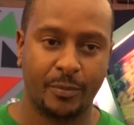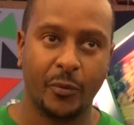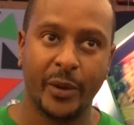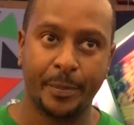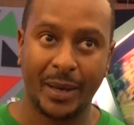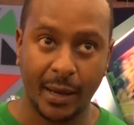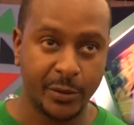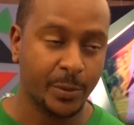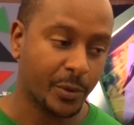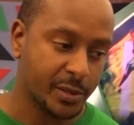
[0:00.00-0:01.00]
We
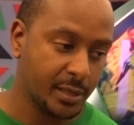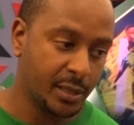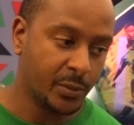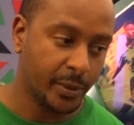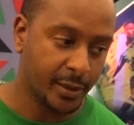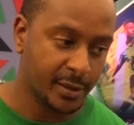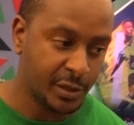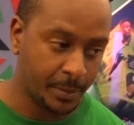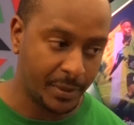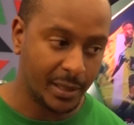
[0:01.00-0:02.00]
plan to proceed with
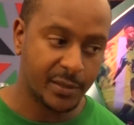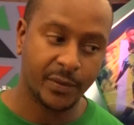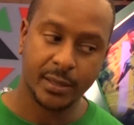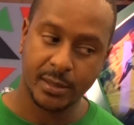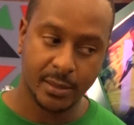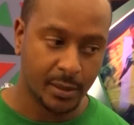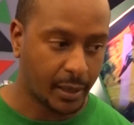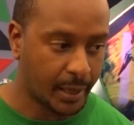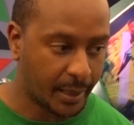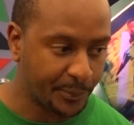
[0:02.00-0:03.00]
GPS vests
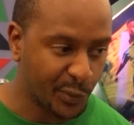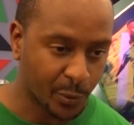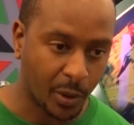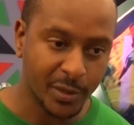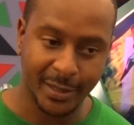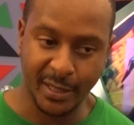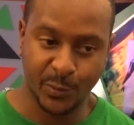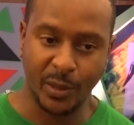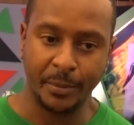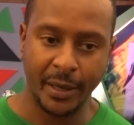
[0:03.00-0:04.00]
throughout.
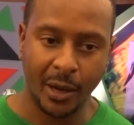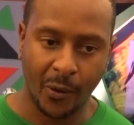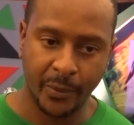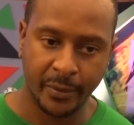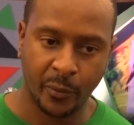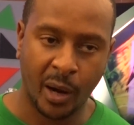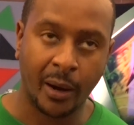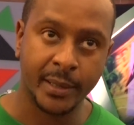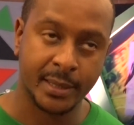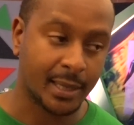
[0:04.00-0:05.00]
This will be now
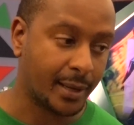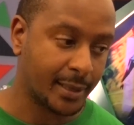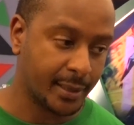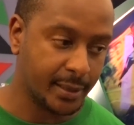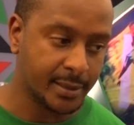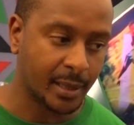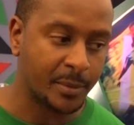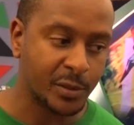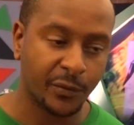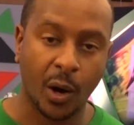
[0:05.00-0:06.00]
our standard in
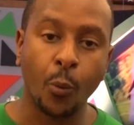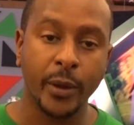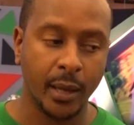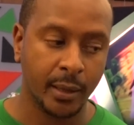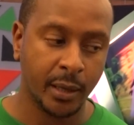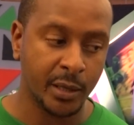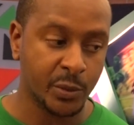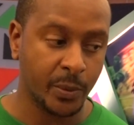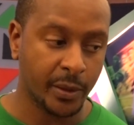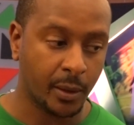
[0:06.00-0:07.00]
terms of how we
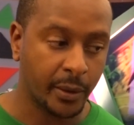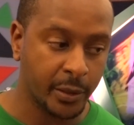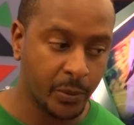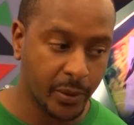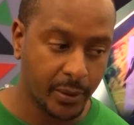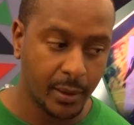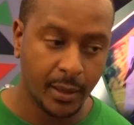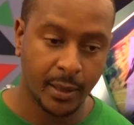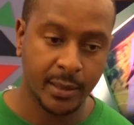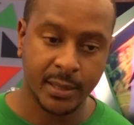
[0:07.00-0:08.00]
engage with our youth
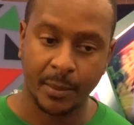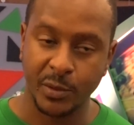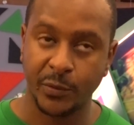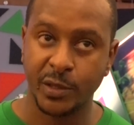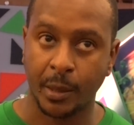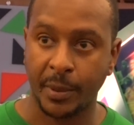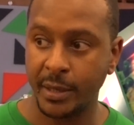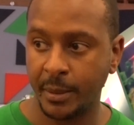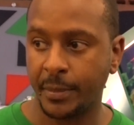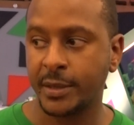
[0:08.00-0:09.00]
in terms of Chapa
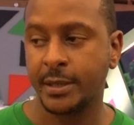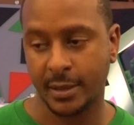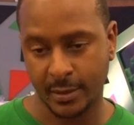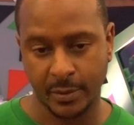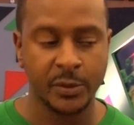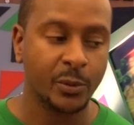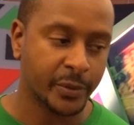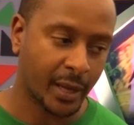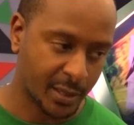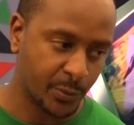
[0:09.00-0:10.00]
Dimba. Yes, so
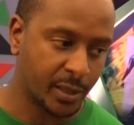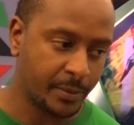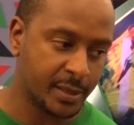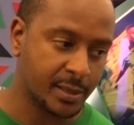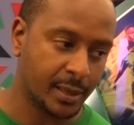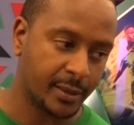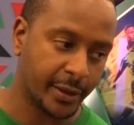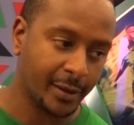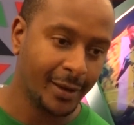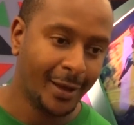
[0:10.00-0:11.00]
that will be still
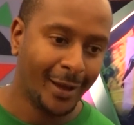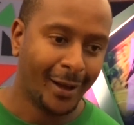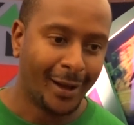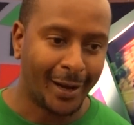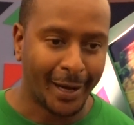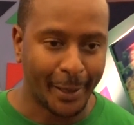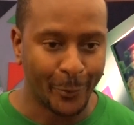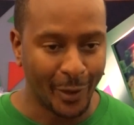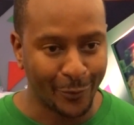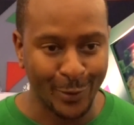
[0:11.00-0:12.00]
there.
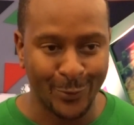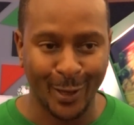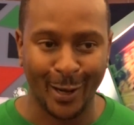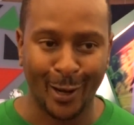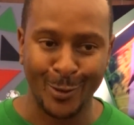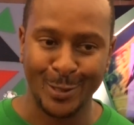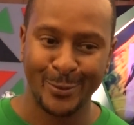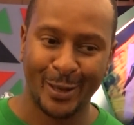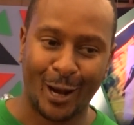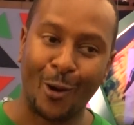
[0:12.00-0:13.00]
We haven't figured out
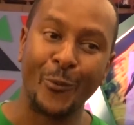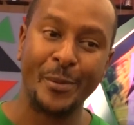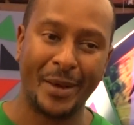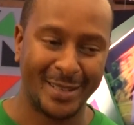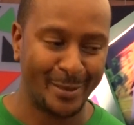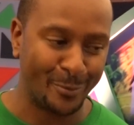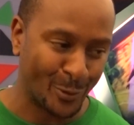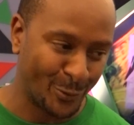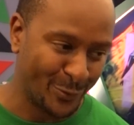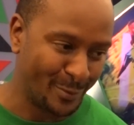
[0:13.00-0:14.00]
how we might
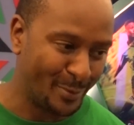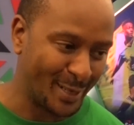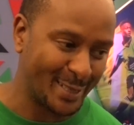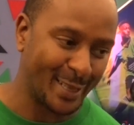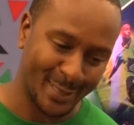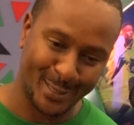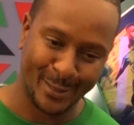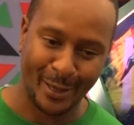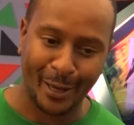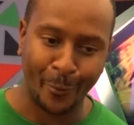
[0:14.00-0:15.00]
improve, but
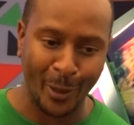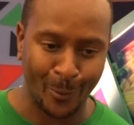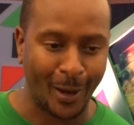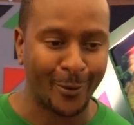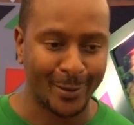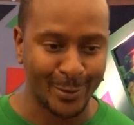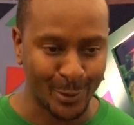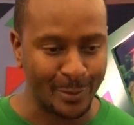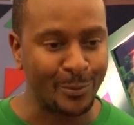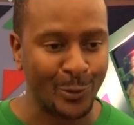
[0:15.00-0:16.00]
yes, we'll work on
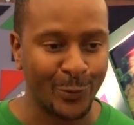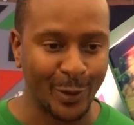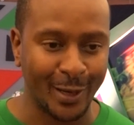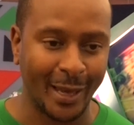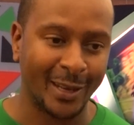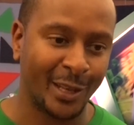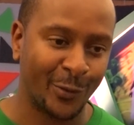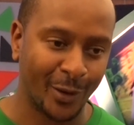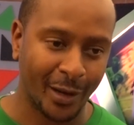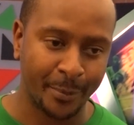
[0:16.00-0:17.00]
to improving and
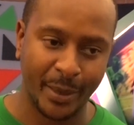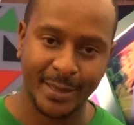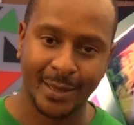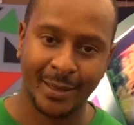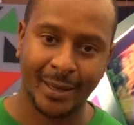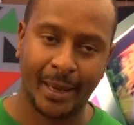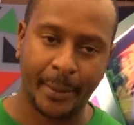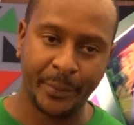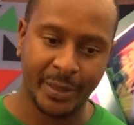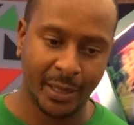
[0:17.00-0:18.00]
giving a better
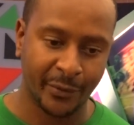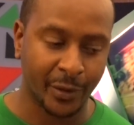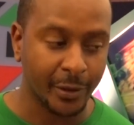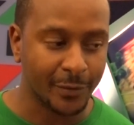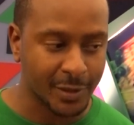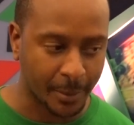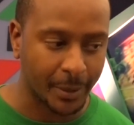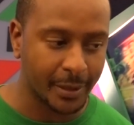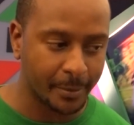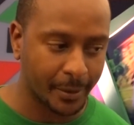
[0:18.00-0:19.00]
delivery of
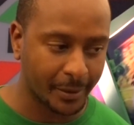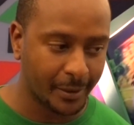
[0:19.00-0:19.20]
Chapa Dimba.